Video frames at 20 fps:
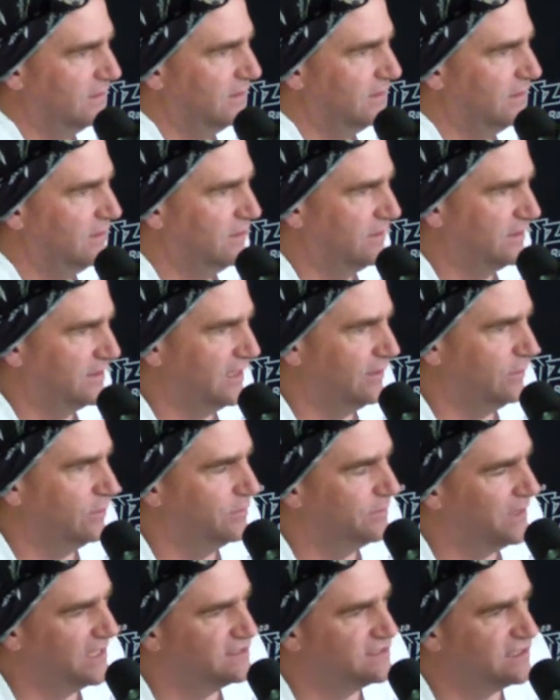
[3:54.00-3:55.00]
Okay, well,
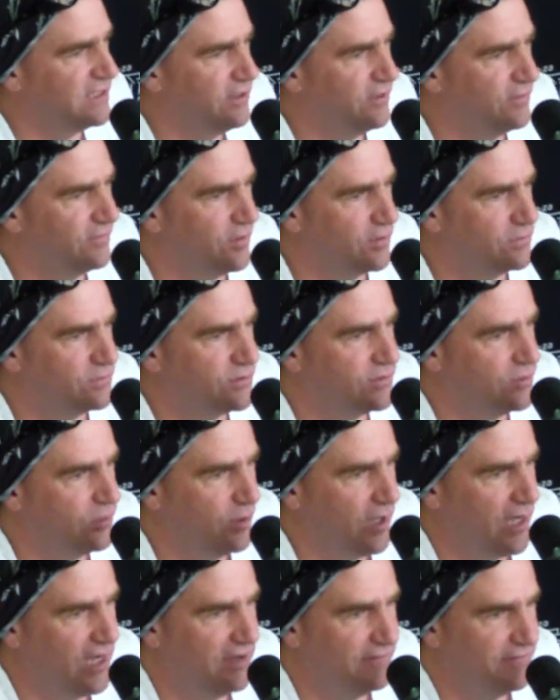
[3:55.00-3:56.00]
basically you've got what you call
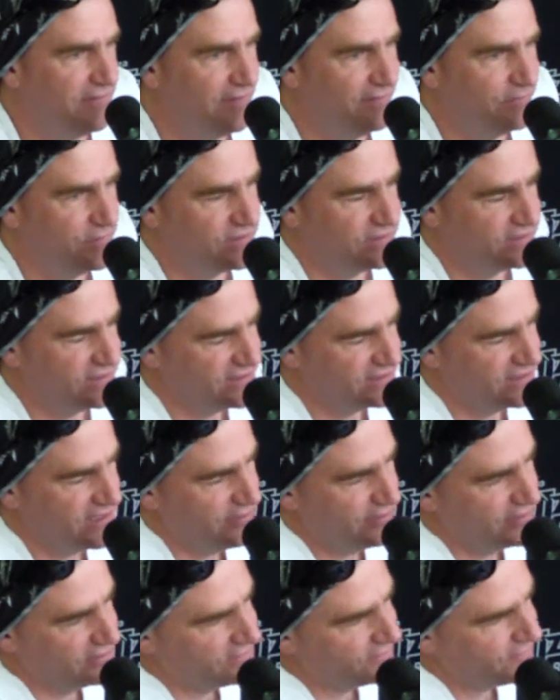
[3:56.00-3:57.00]
AFF, which is
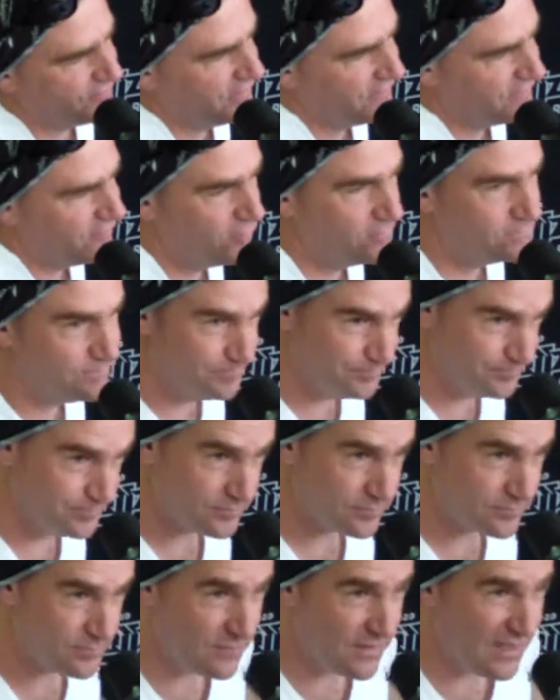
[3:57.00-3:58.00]
accelerated freefall,
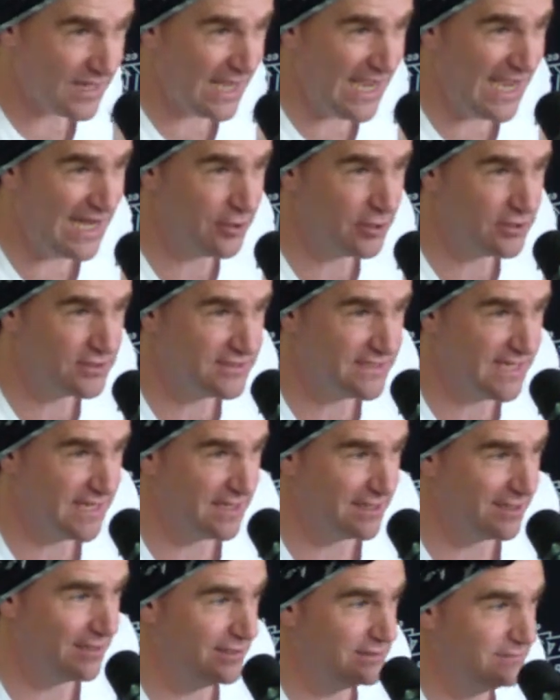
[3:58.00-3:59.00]
and you've got static
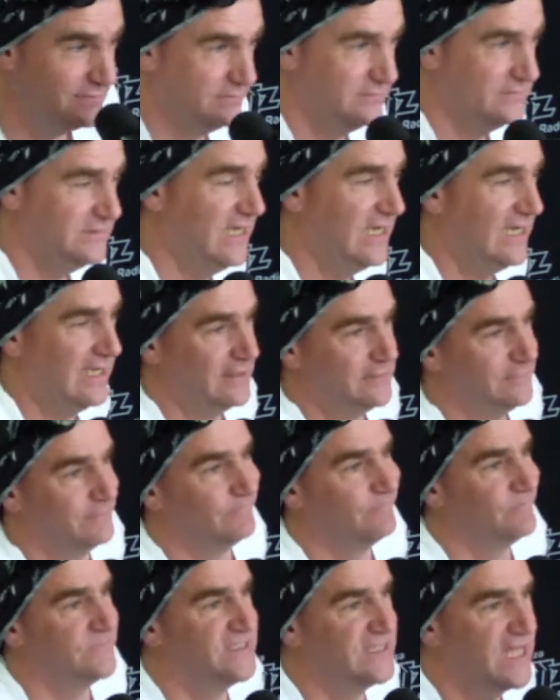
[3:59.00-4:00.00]

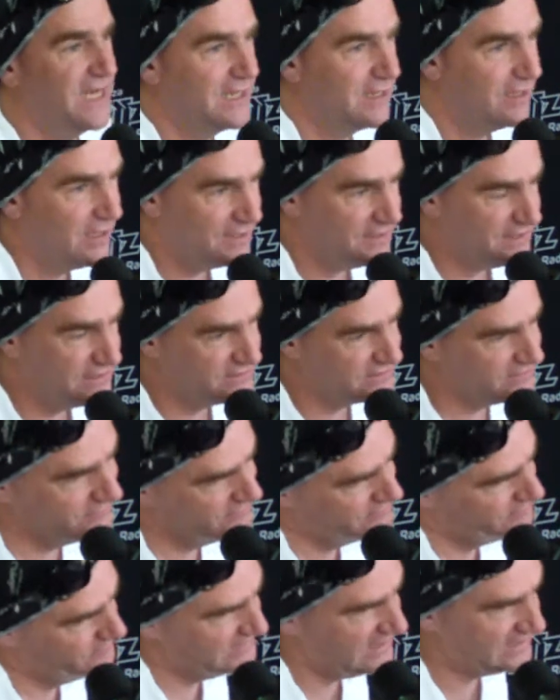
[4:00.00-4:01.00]
line. Static line is,
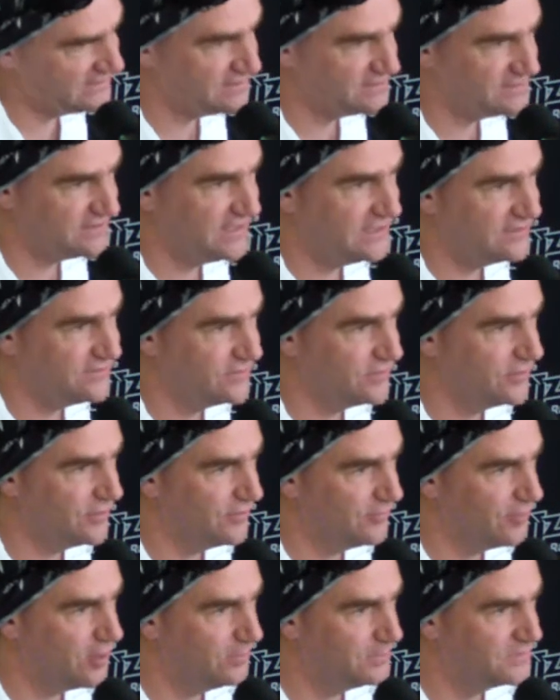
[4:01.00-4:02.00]
as it says, you've got a
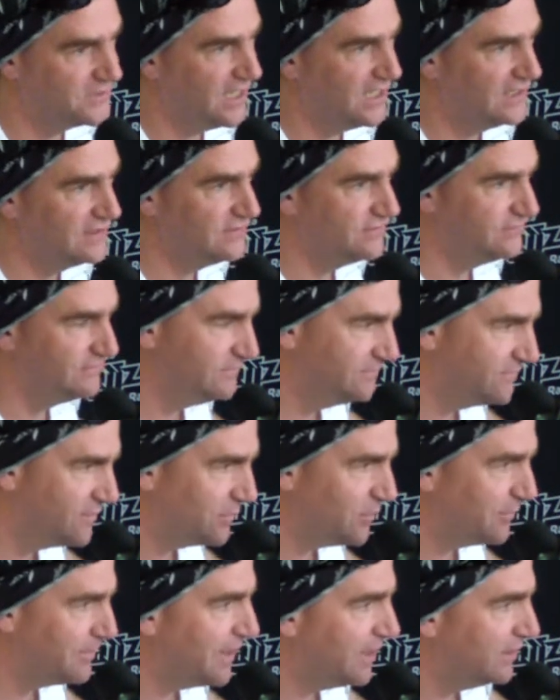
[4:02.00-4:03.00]
rope tied from
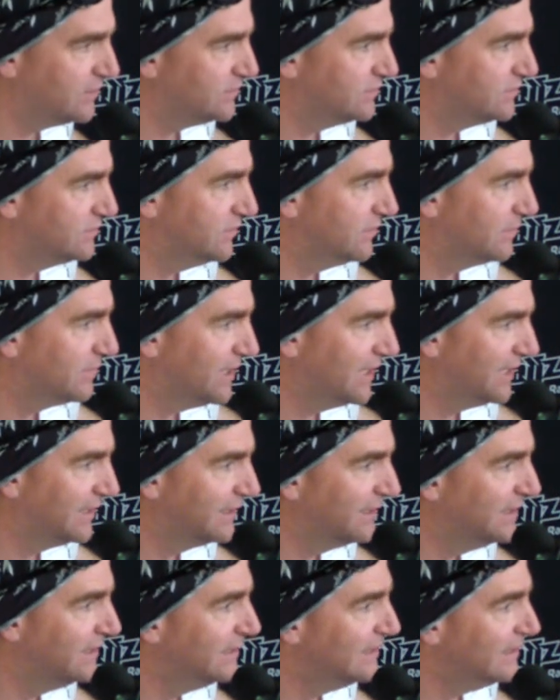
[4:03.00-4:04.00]
your parachute to the plane.
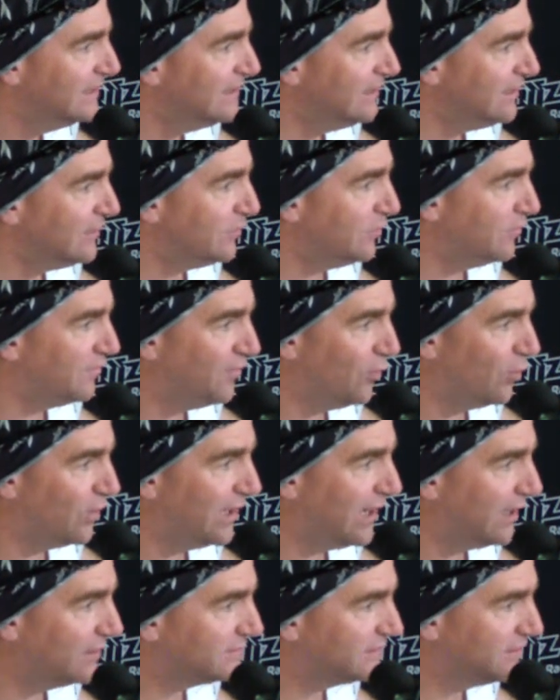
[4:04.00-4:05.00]
You fall
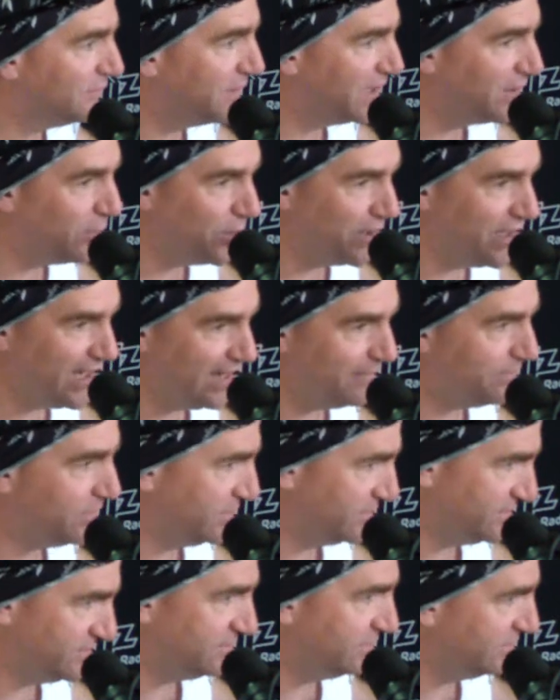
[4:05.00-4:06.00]
out, no matter what
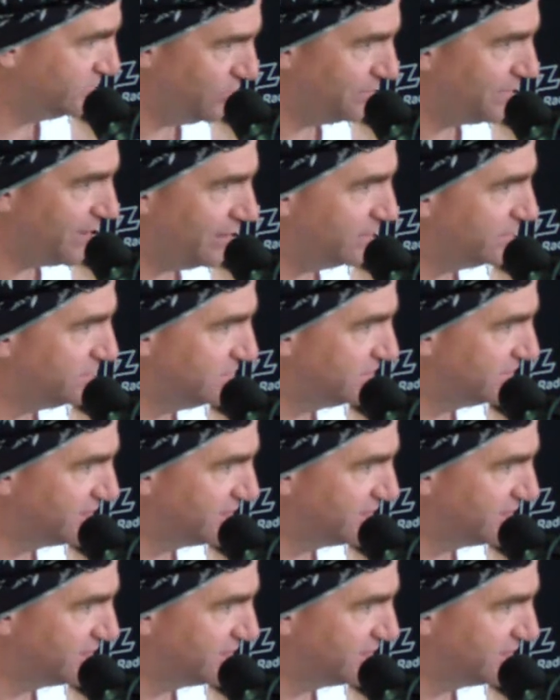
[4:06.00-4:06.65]
happens, your parachute's going to...